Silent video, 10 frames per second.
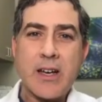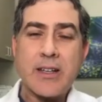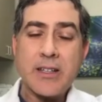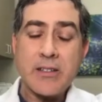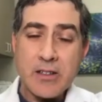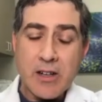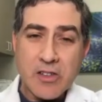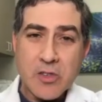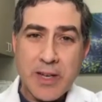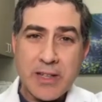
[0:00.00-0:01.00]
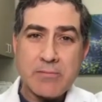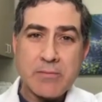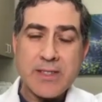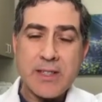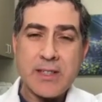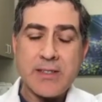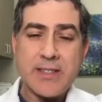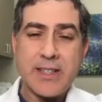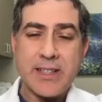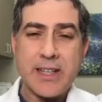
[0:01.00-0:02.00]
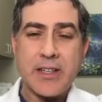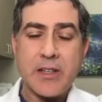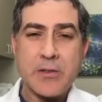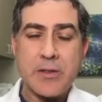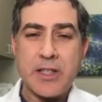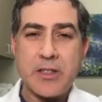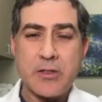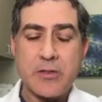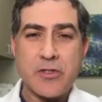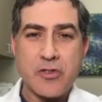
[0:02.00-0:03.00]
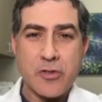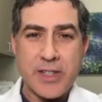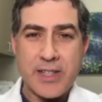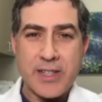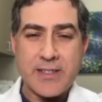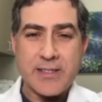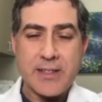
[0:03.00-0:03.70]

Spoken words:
here in Carlsbad in San Diego. Thank you for joining us.